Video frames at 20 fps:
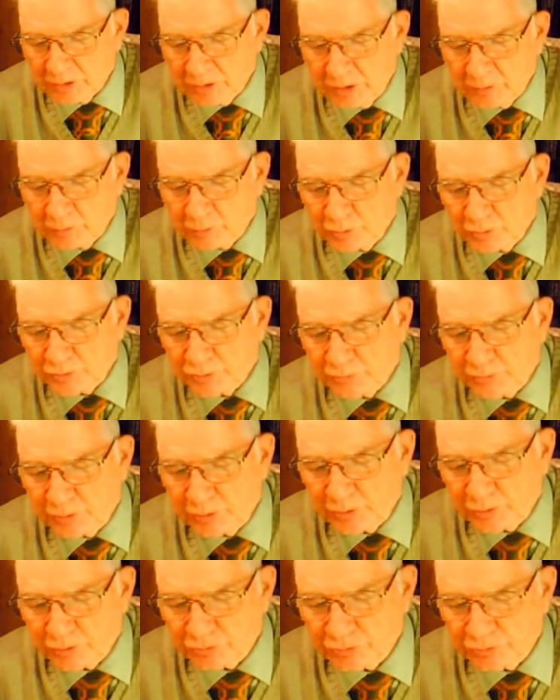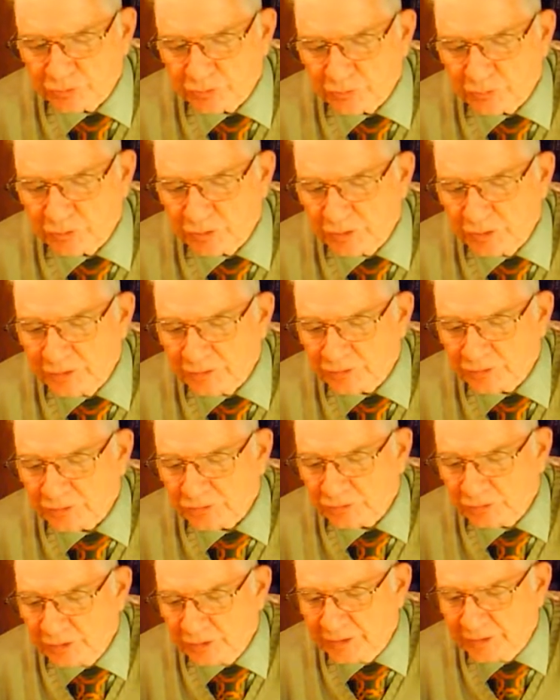It was because the
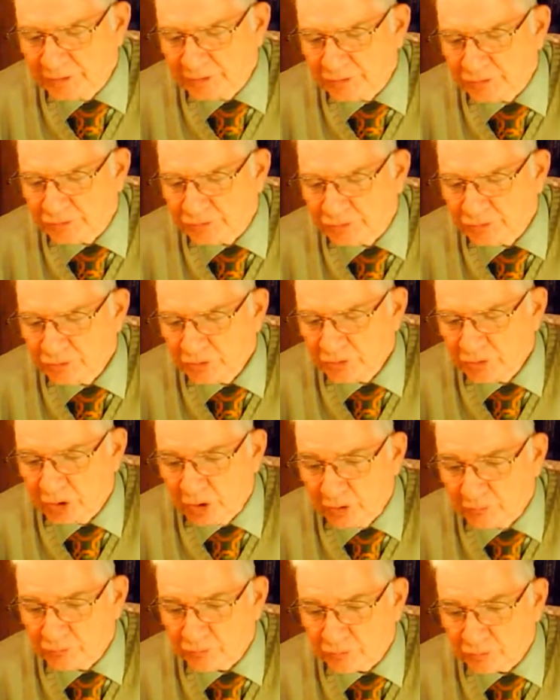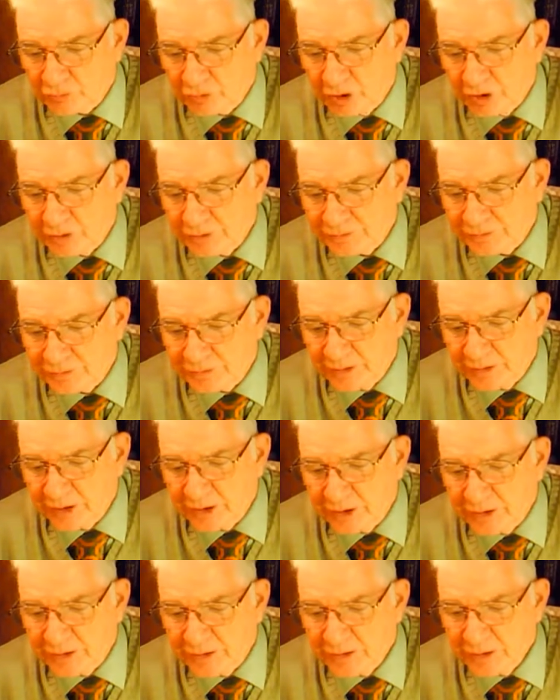religious leaders of Christ's
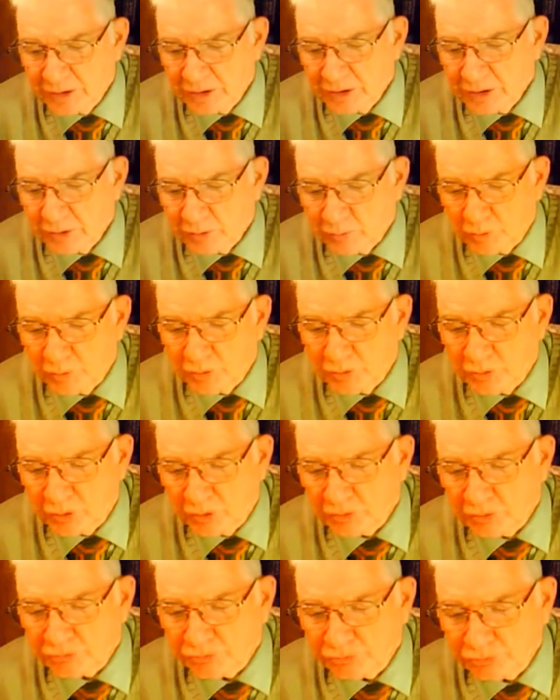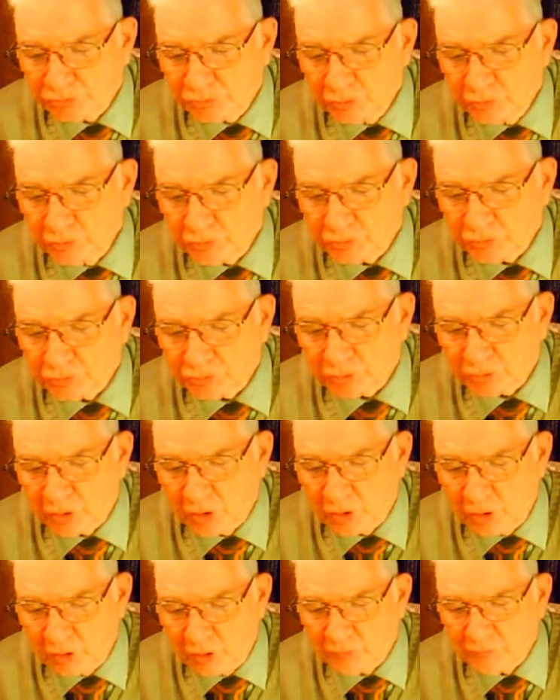day were not students
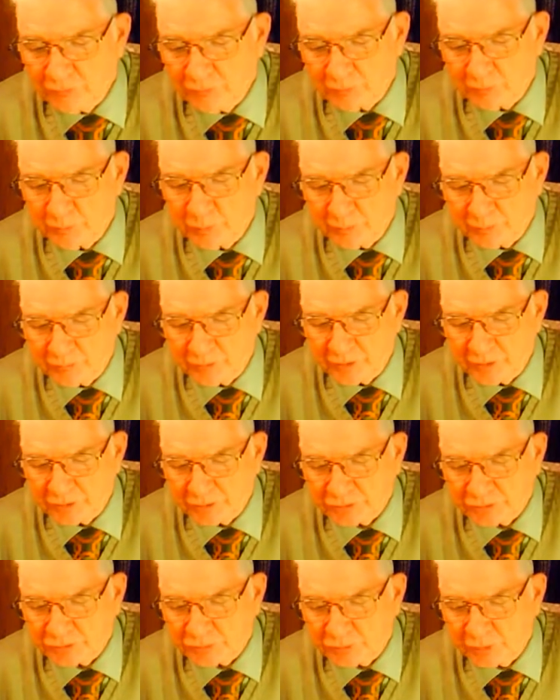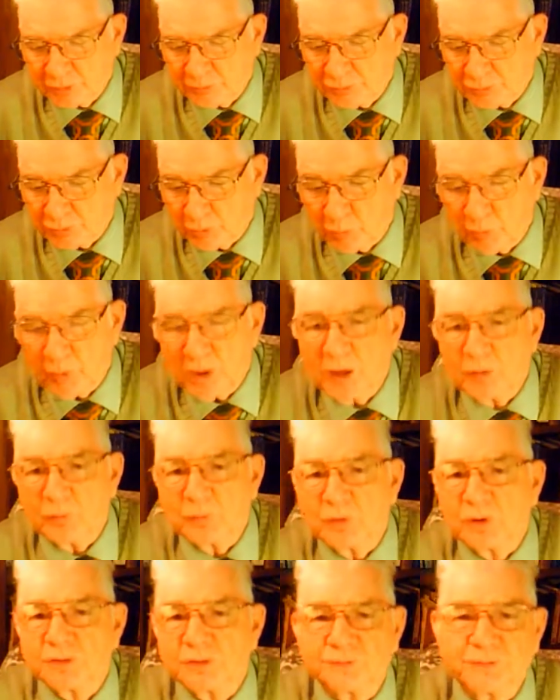of the prophetic scripture. Why
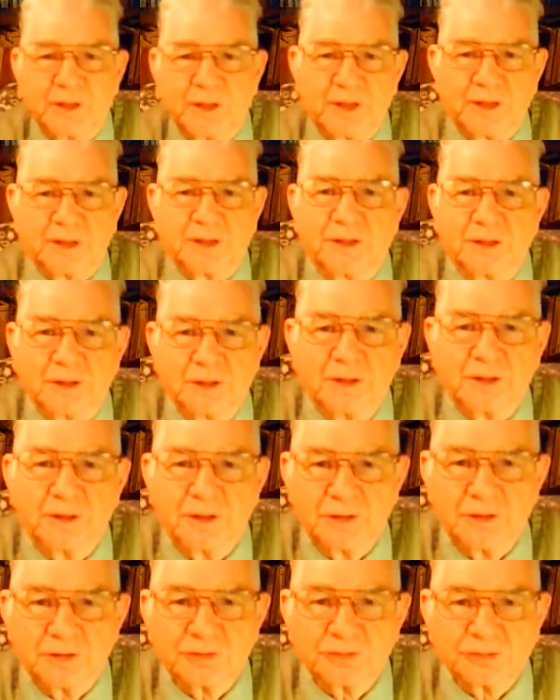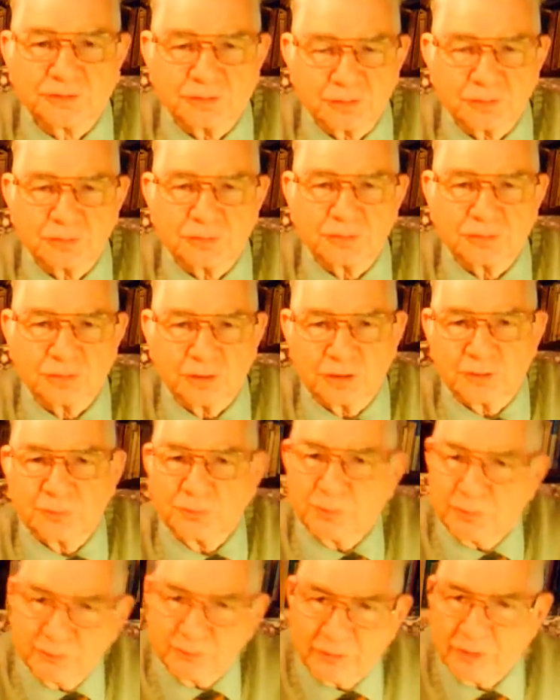weren't they students of the
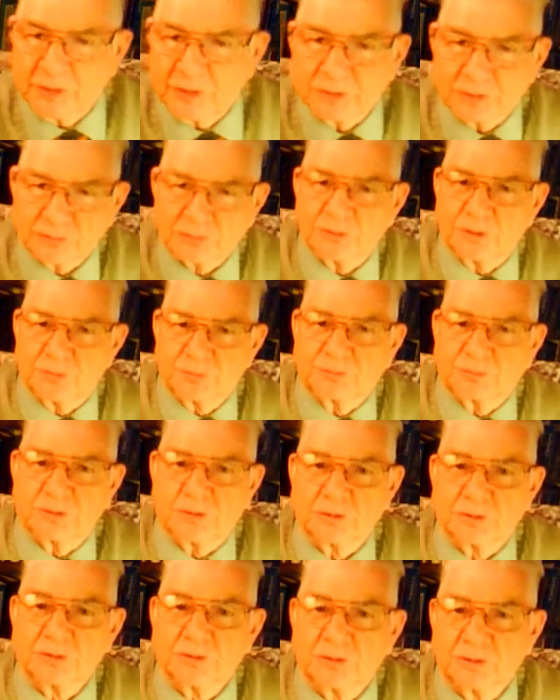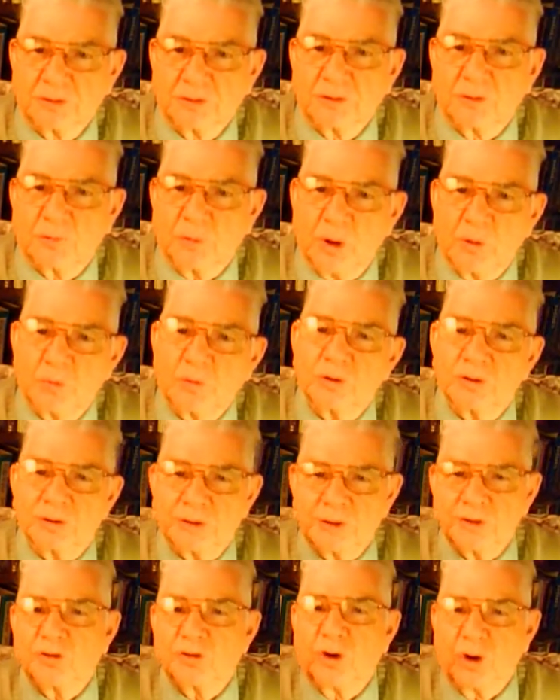prophetic scripture? Why were
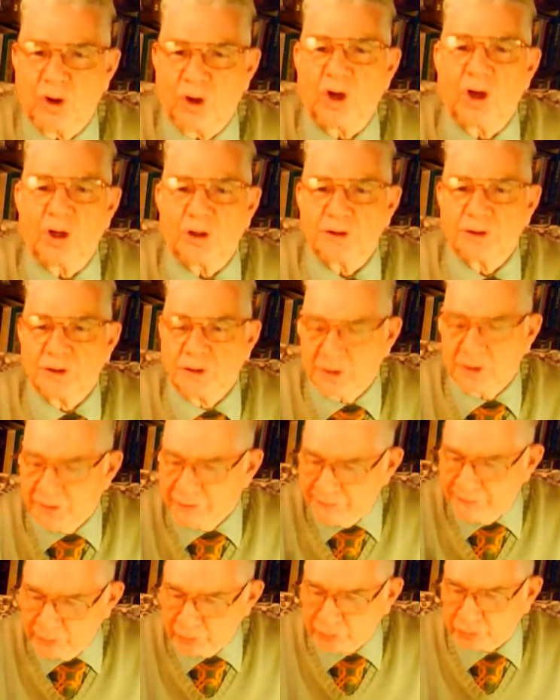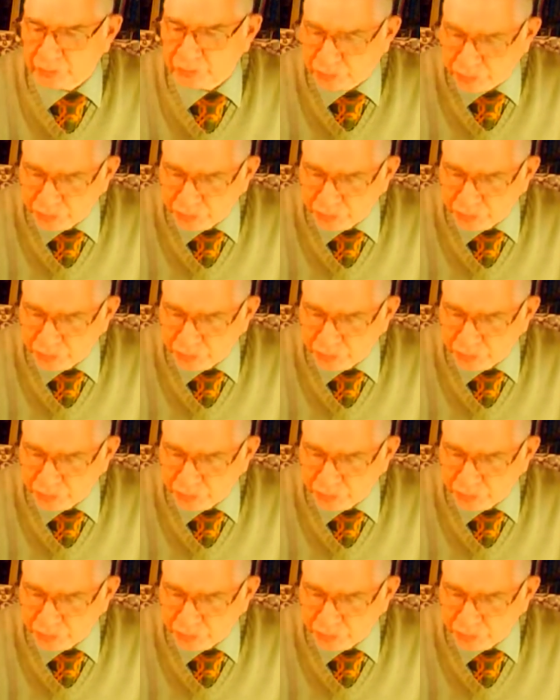they not those